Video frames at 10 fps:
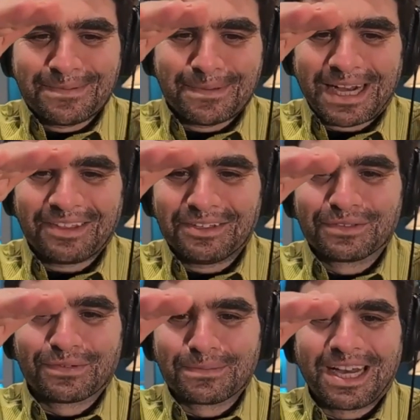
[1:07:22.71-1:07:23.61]
bottles
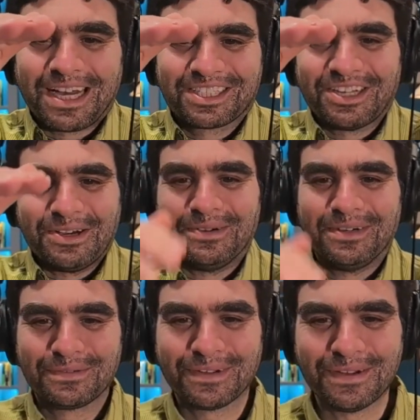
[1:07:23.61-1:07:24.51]
from
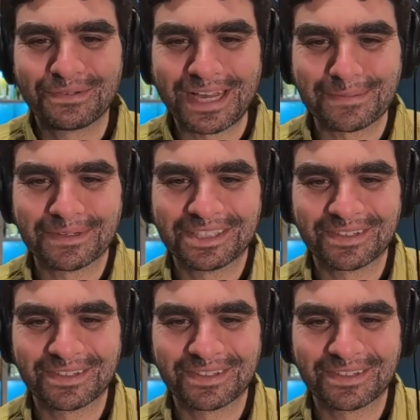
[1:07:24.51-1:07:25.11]
Costco of capers right